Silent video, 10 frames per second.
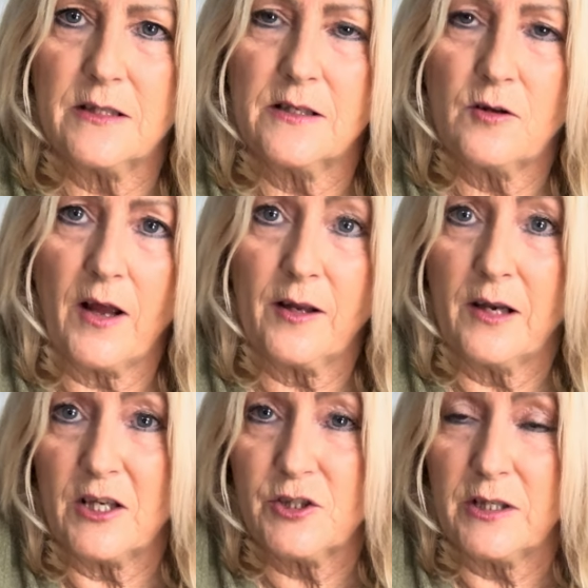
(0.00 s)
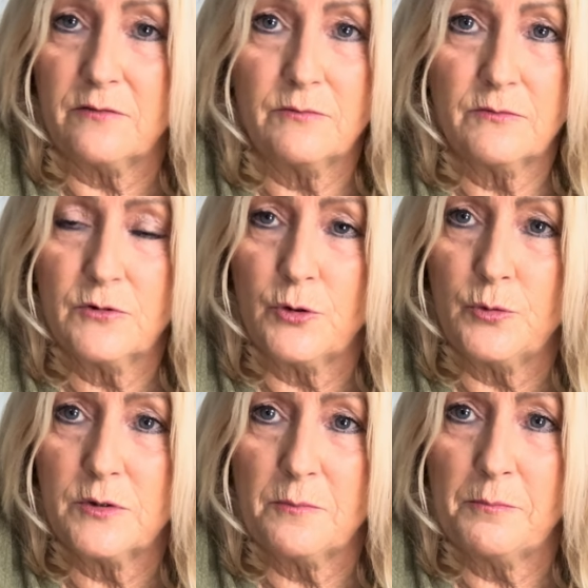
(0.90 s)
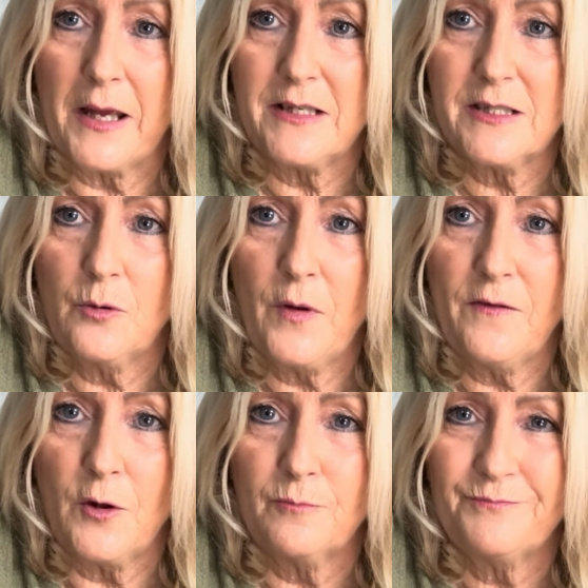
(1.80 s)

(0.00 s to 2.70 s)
and I can actually do some painting with you.